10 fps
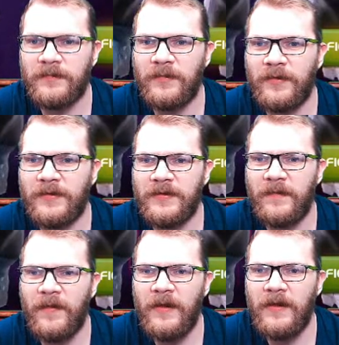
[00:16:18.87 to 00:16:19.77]
Nice.
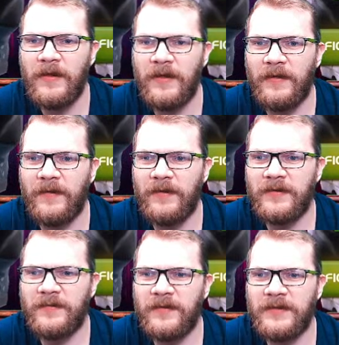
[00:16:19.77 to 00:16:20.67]
At the
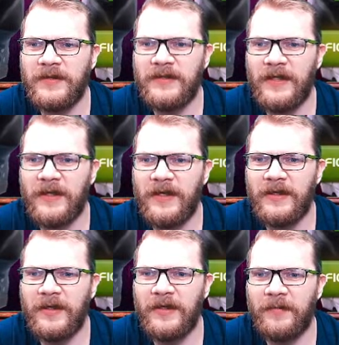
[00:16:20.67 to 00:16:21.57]
end for 6 star Kang
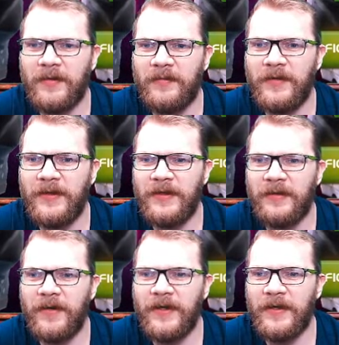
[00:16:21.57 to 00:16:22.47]
and I grabbed him, but I
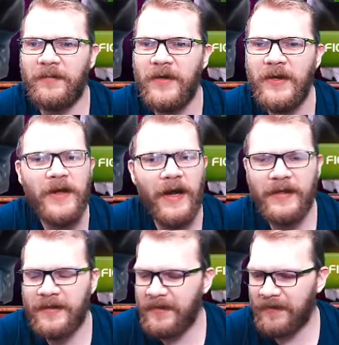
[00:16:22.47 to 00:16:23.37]
didn't awaken him.
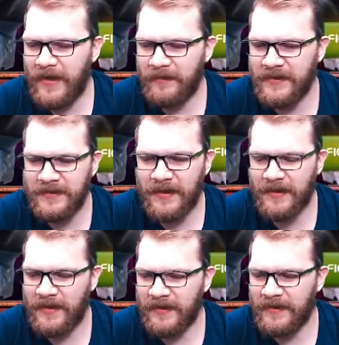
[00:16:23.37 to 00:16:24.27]
I didn't grab 6 star
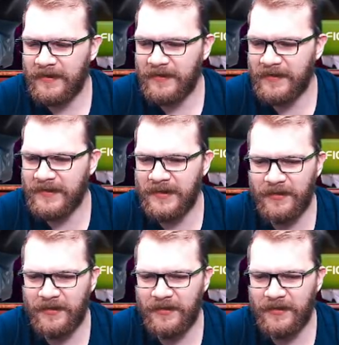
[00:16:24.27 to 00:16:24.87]
Kang because you